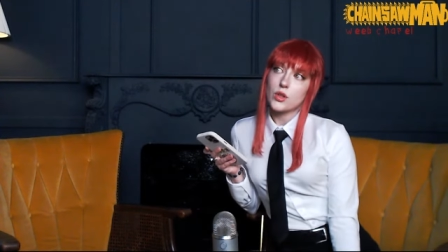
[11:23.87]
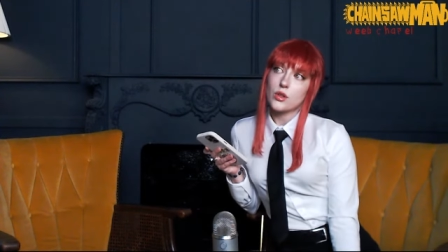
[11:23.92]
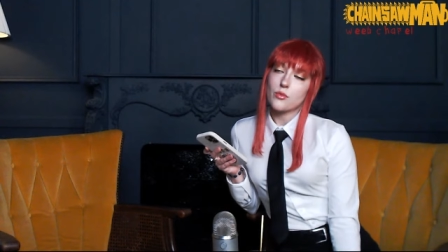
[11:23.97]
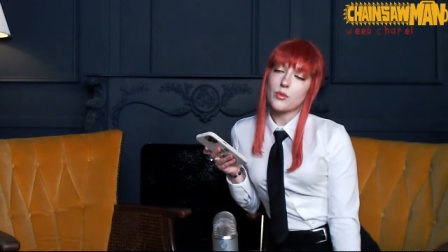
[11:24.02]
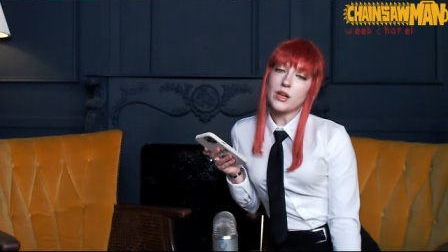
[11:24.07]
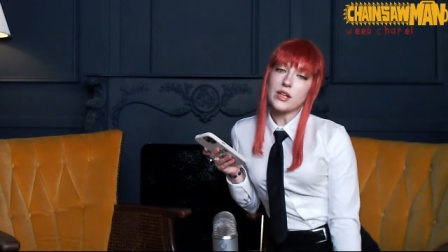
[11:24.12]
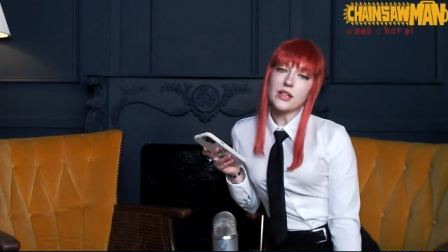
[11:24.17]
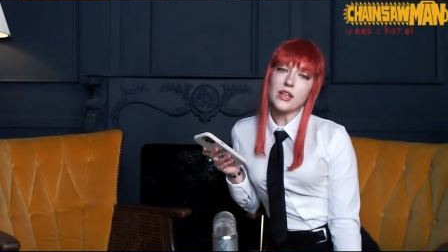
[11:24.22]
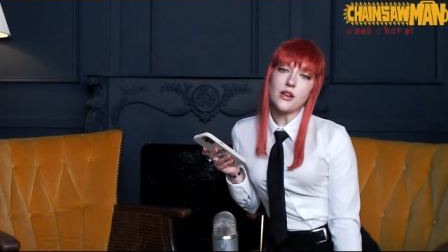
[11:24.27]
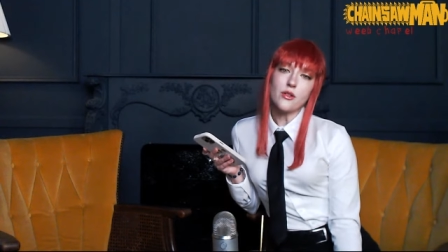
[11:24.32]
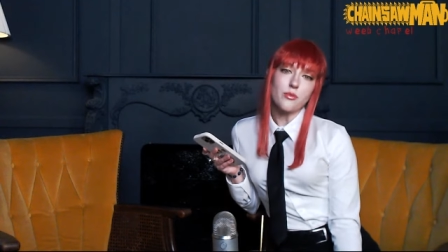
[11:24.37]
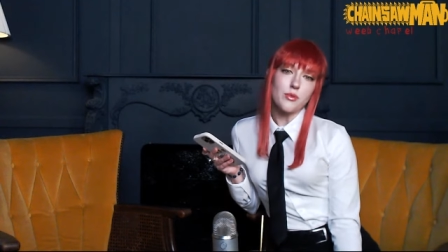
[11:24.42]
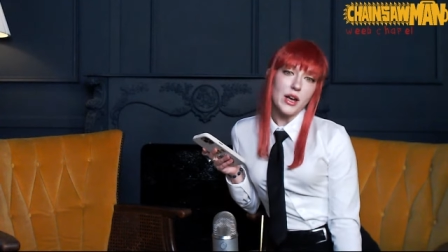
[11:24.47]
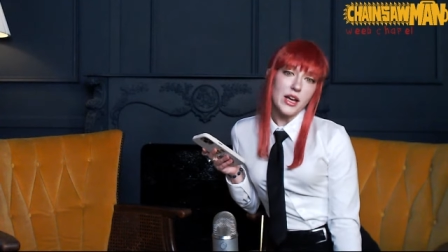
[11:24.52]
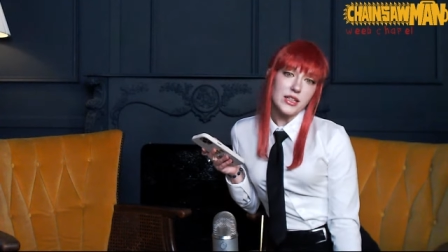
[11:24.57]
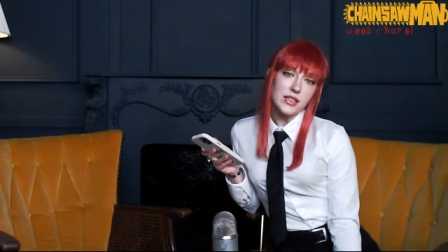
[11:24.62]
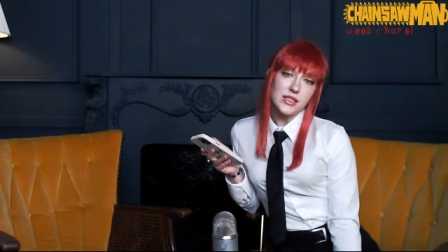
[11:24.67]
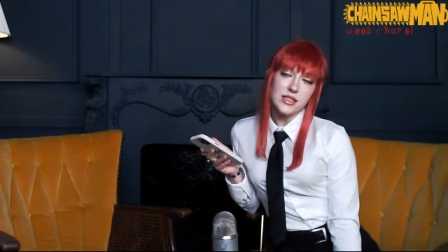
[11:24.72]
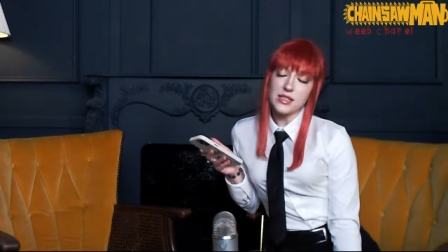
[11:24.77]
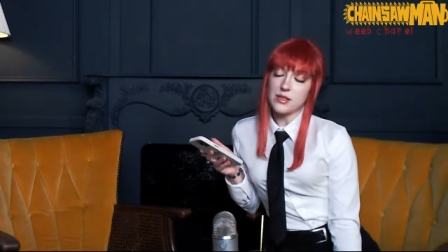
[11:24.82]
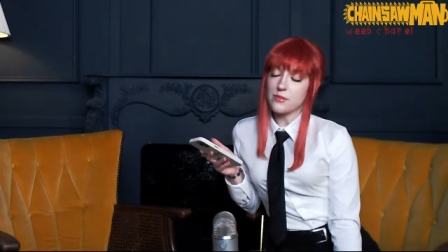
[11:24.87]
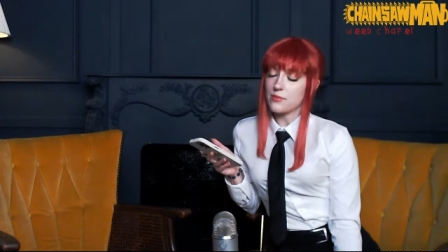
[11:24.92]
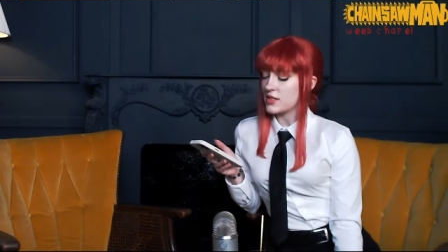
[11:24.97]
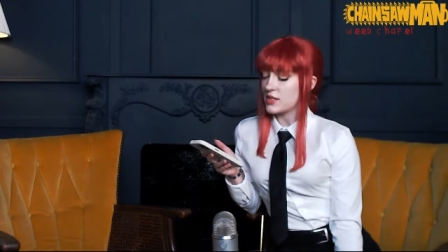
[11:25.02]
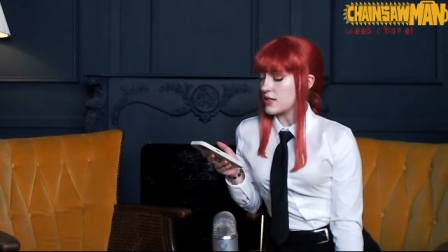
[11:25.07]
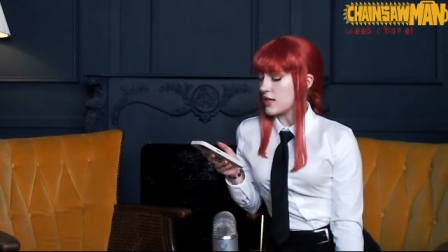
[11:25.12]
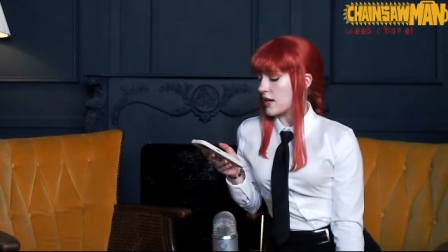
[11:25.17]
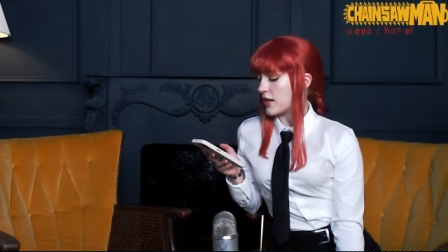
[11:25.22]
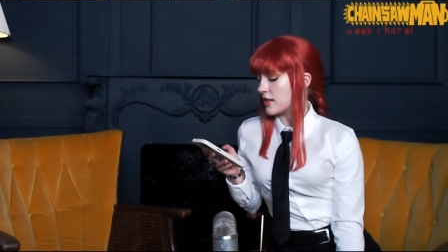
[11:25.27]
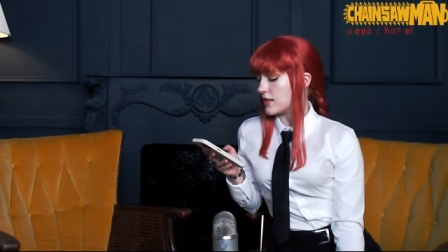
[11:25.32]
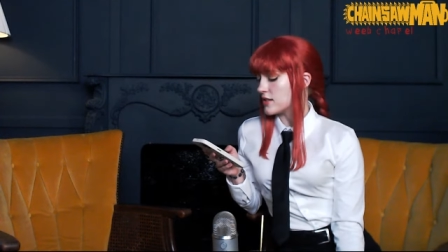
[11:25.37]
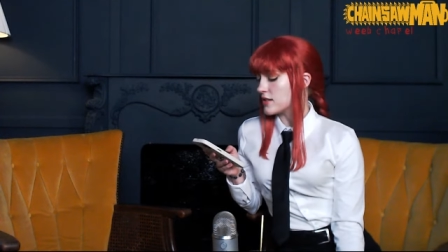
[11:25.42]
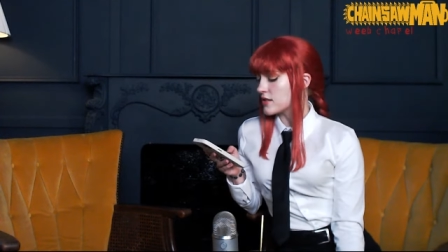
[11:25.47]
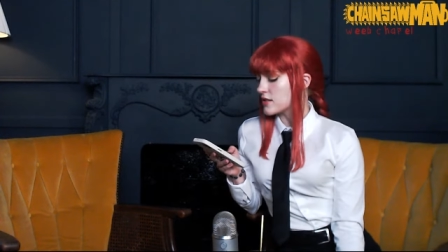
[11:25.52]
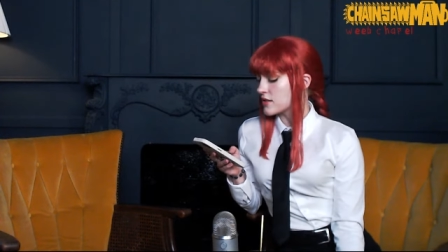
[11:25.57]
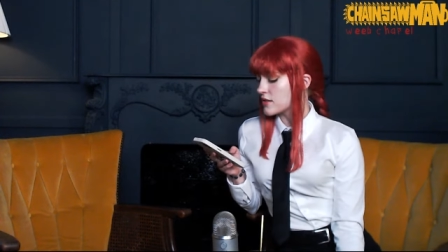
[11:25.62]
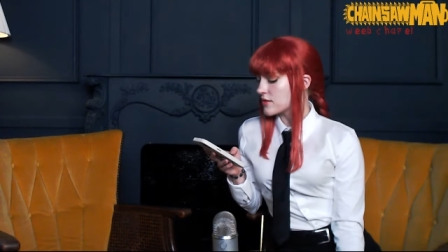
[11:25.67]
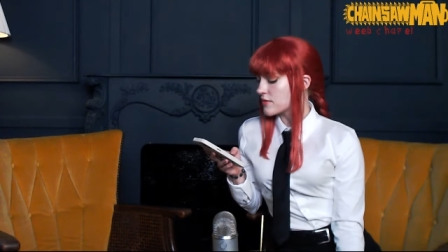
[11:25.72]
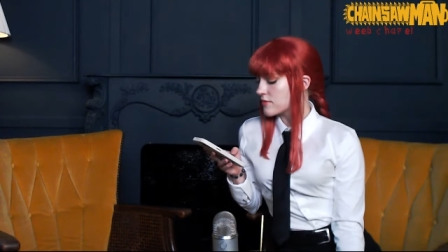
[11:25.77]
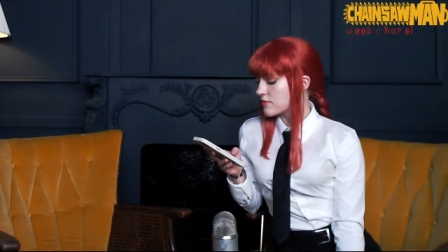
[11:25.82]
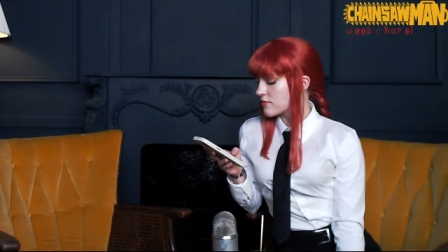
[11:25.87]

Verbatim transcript: Right now, red seems nice.